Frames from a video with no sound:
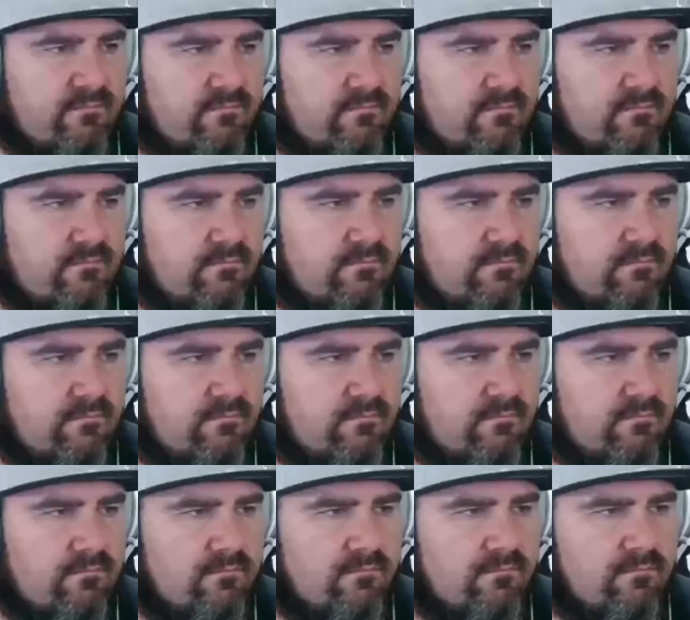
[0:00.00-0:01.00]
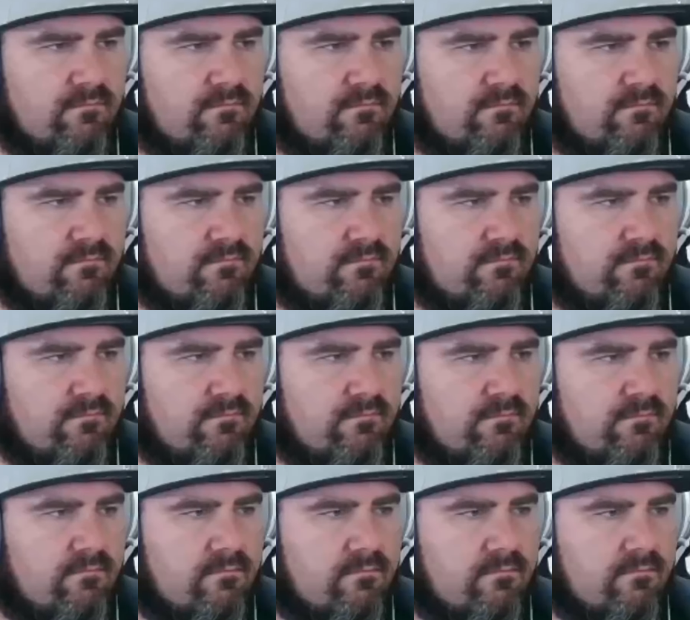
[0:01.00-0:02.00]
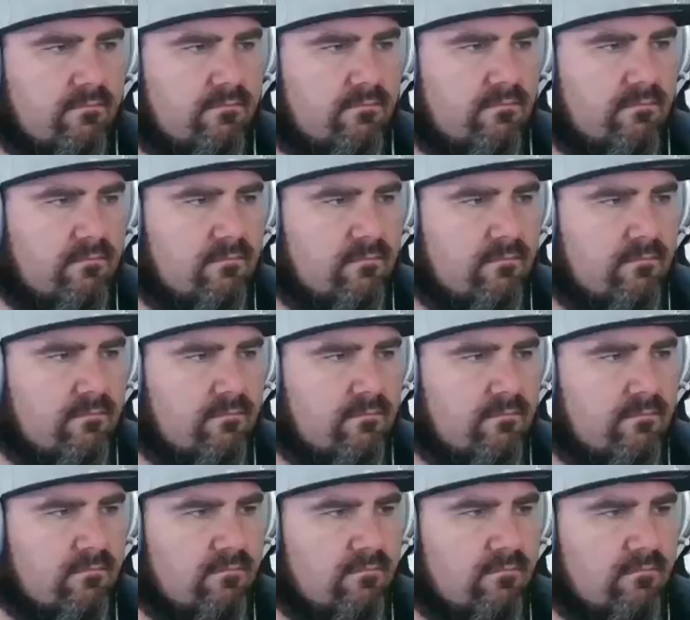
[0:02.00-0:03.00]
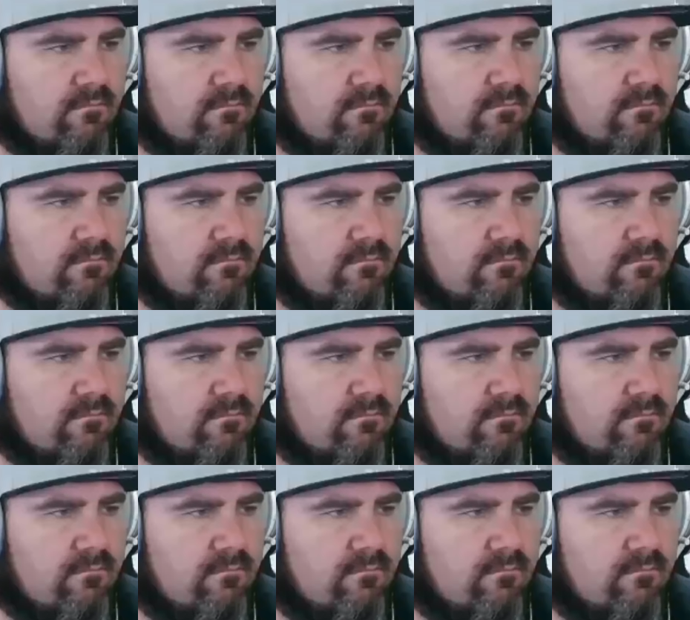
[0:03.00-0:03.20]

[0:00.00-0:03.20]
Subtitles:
No one is speaking in this clip.